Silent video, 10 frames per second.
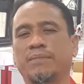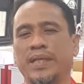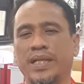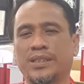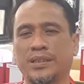
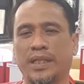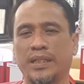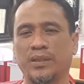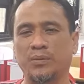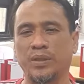Be a
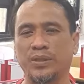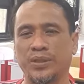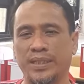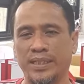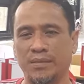strength with
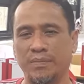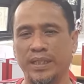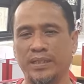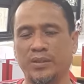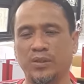your
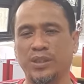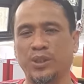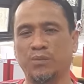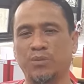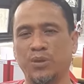classmates. Kung
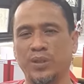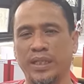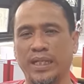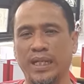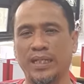sinong
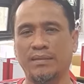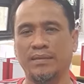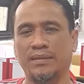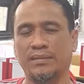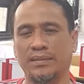bululigan,
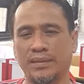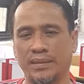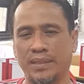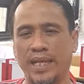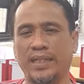
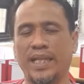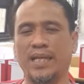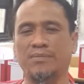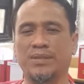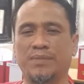take
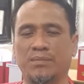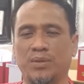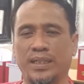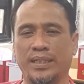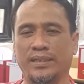time sa
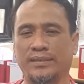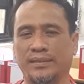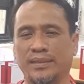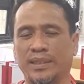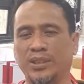pagbulig.
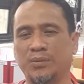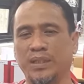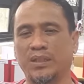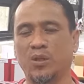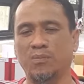And
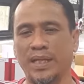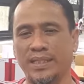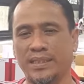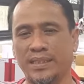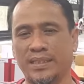you will go
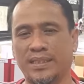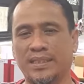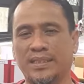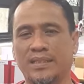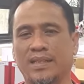
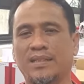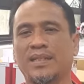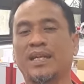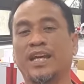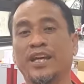places.
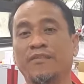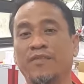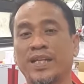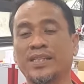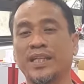
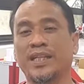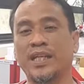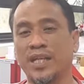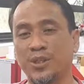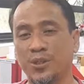Invest in
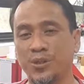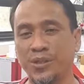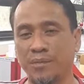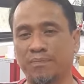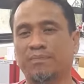
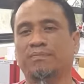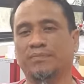relationship.